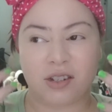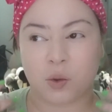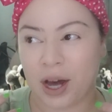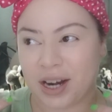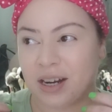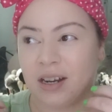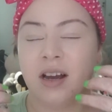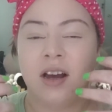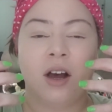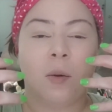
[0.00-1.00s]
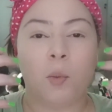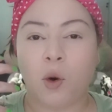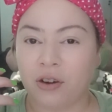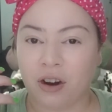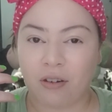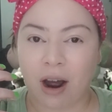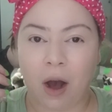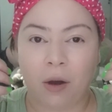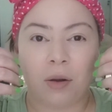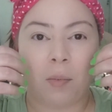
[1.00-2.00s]
Sweating, moving
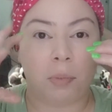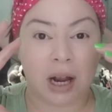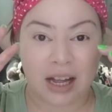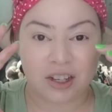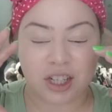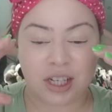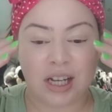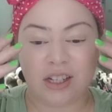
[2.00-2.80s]
around, blotchy.